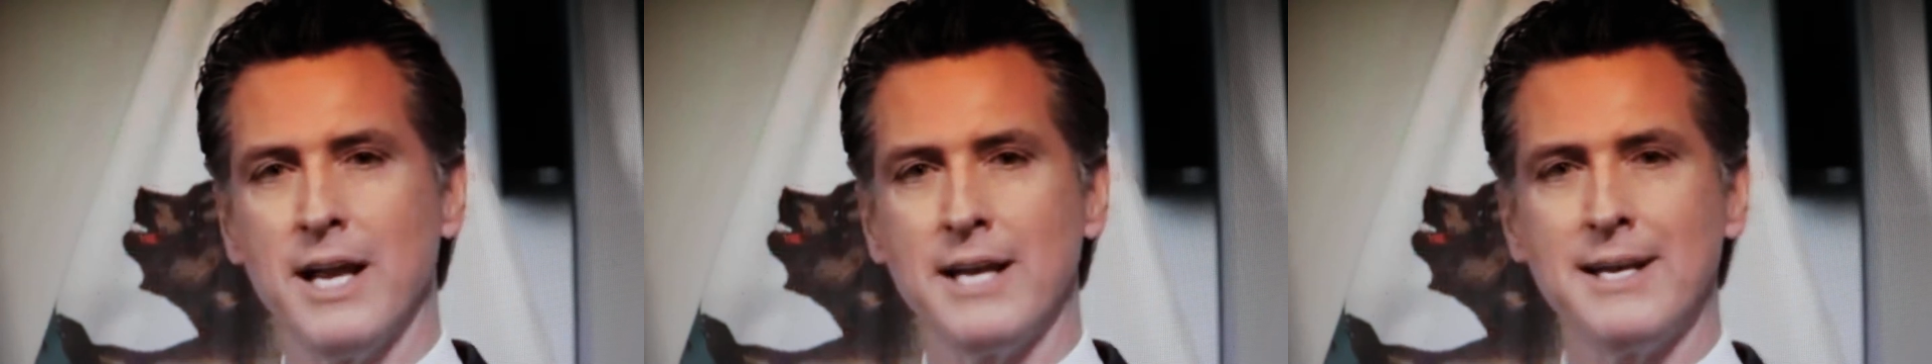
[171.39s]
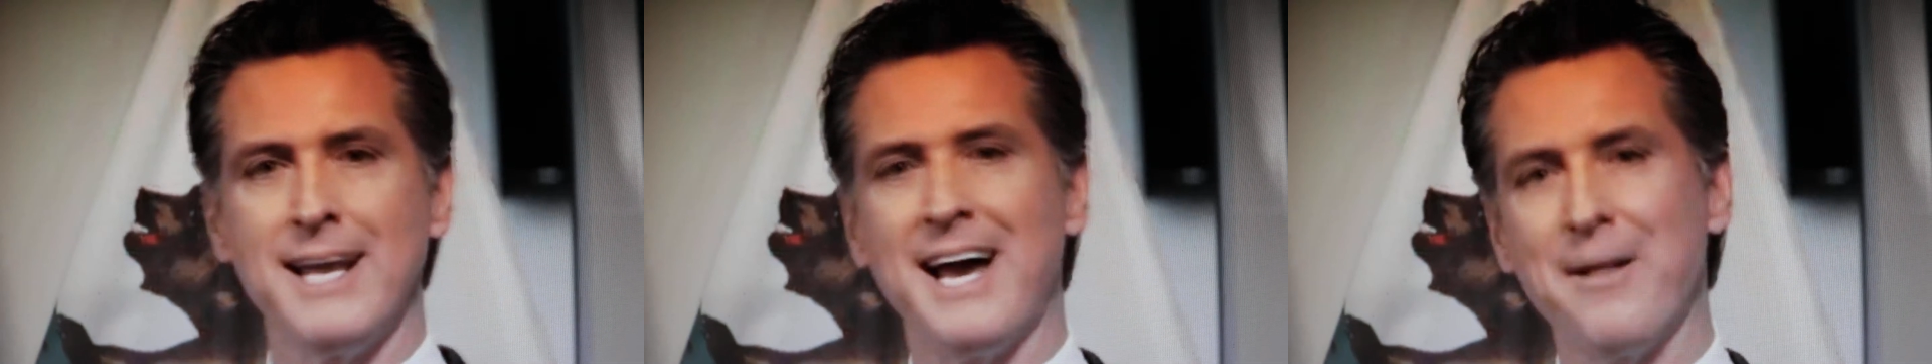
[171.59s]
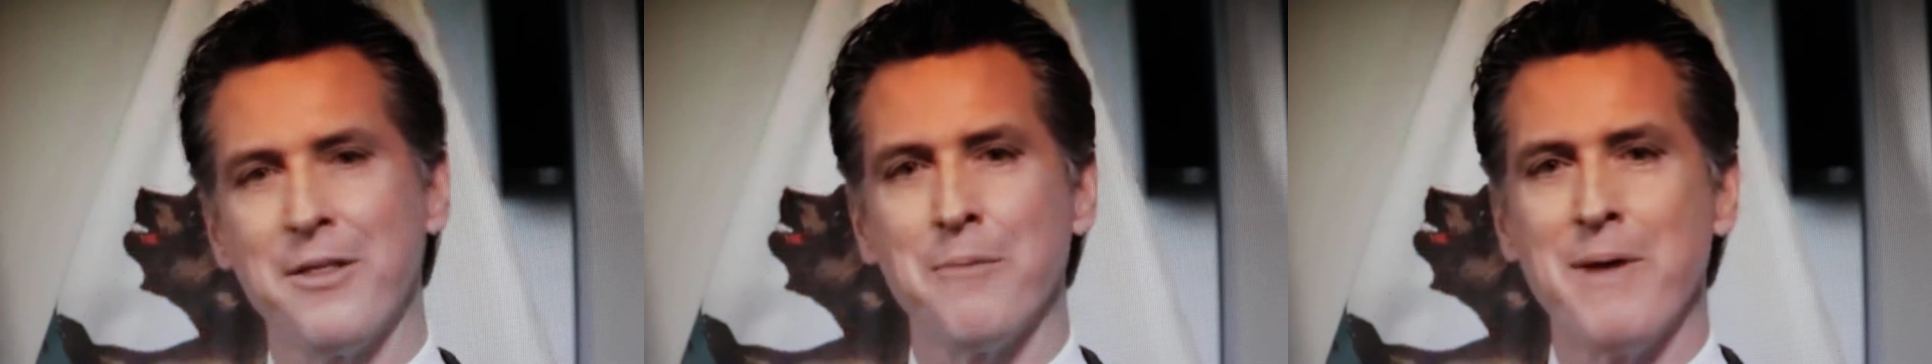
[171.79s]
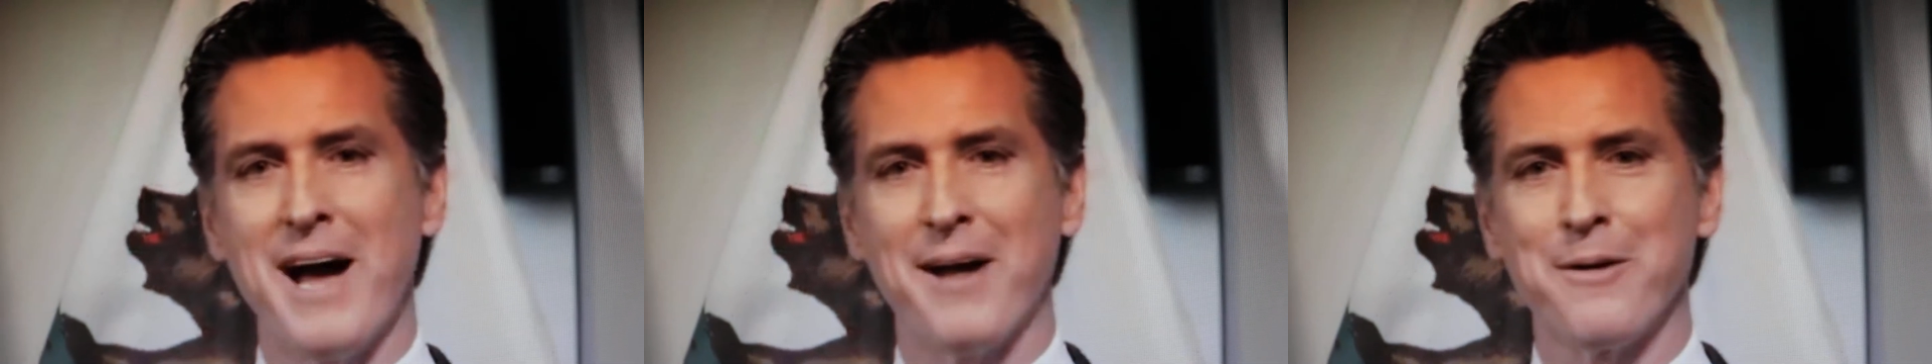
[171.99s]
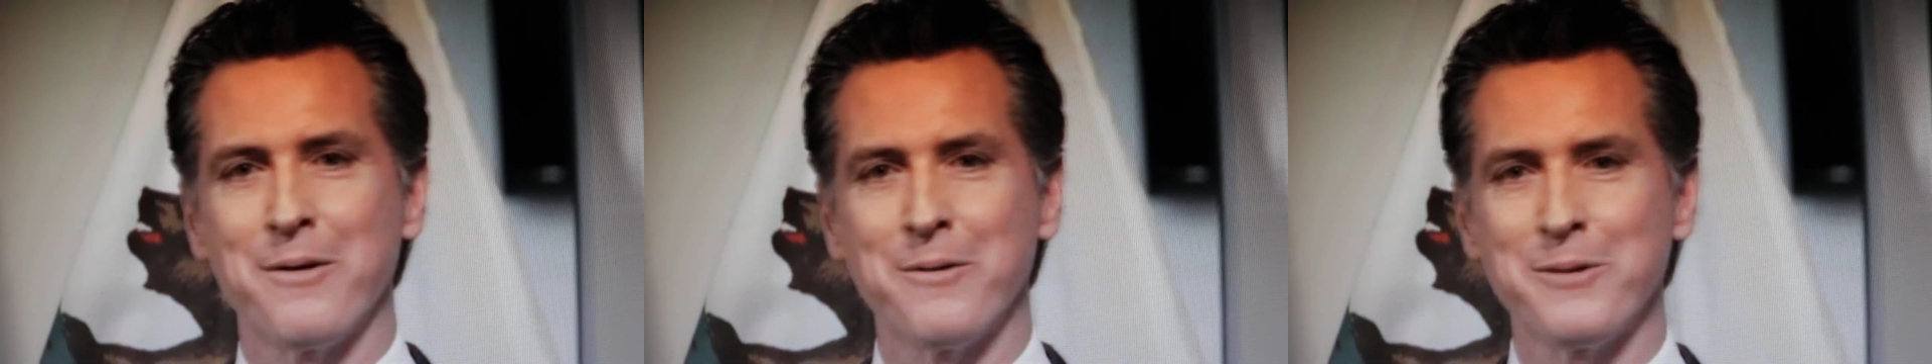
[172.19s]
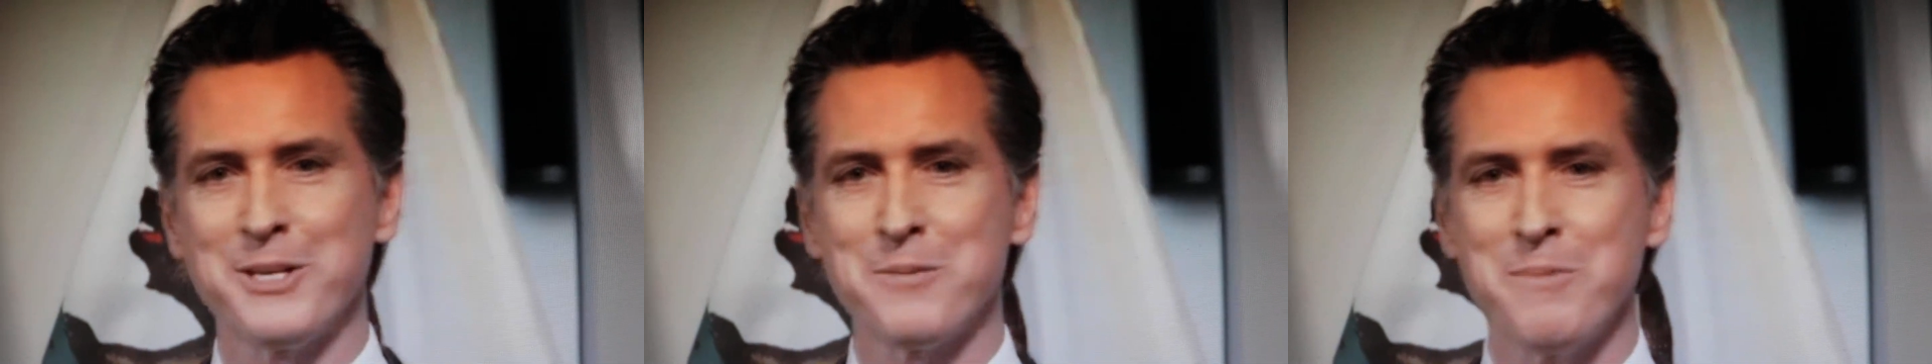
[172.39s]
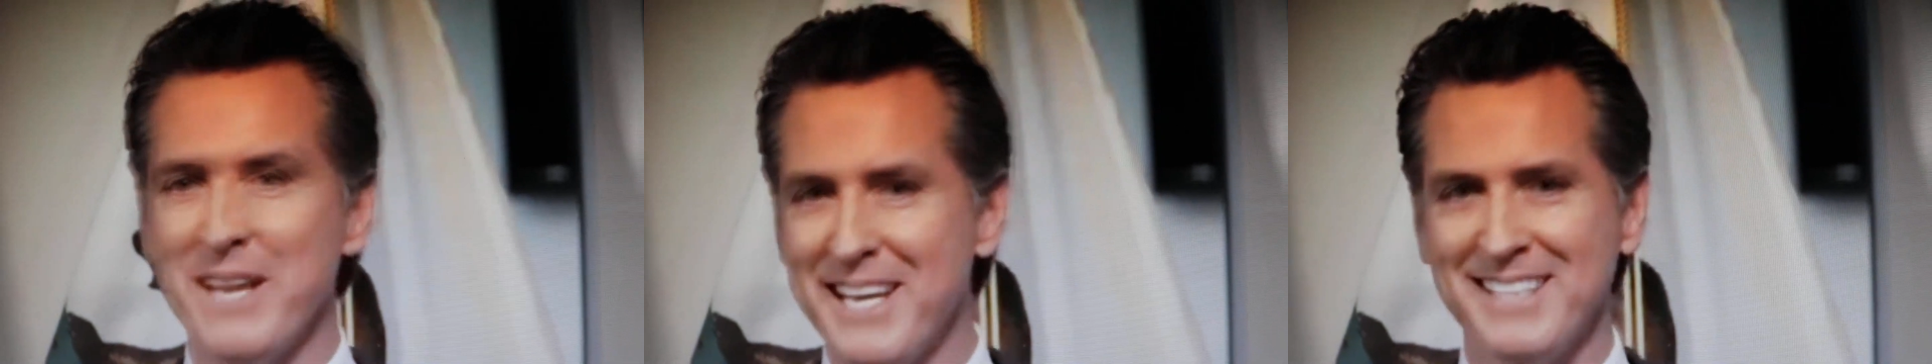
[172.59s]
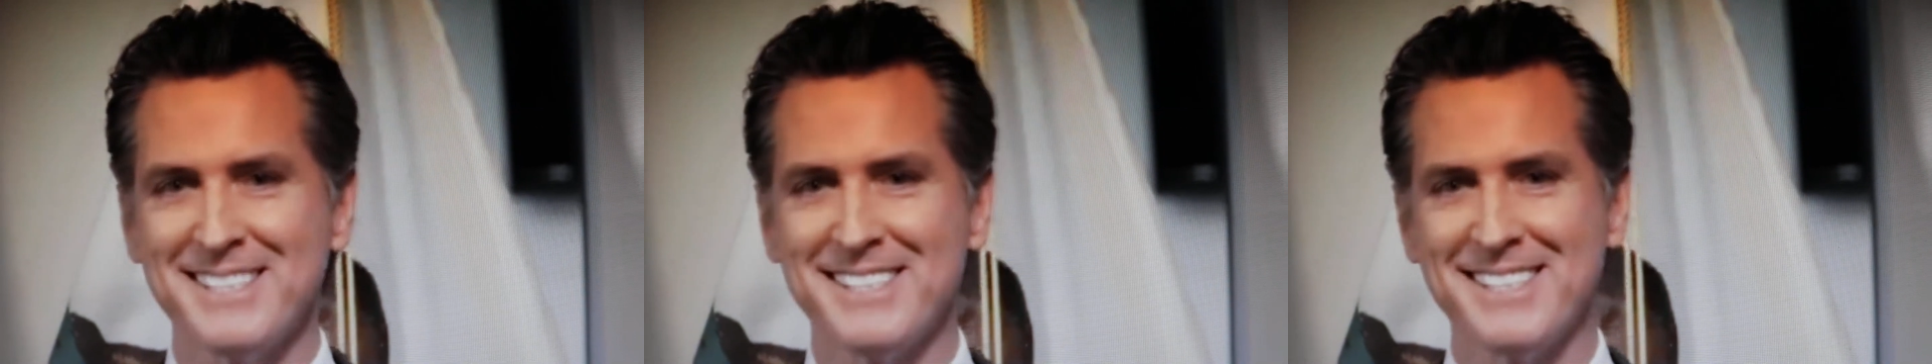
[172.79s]
and down the mountain, which
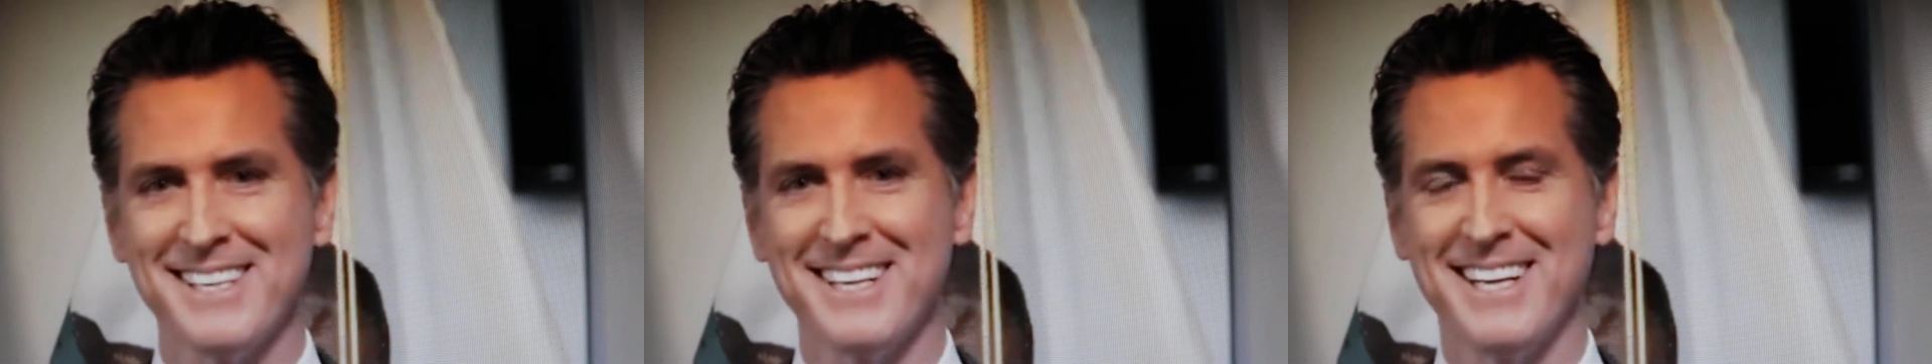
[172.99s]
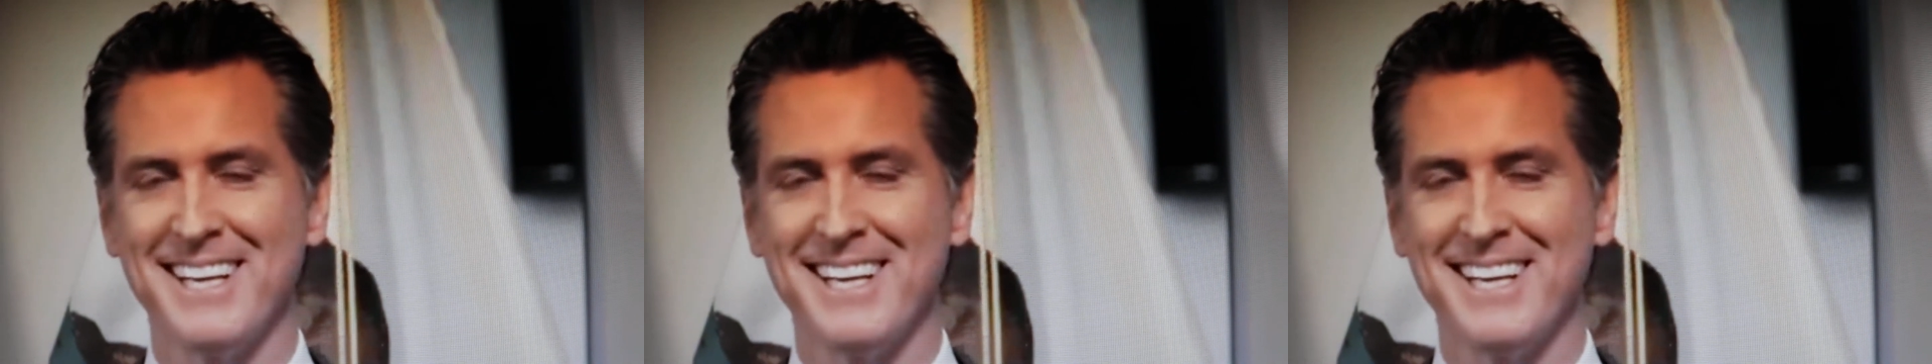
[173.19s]
means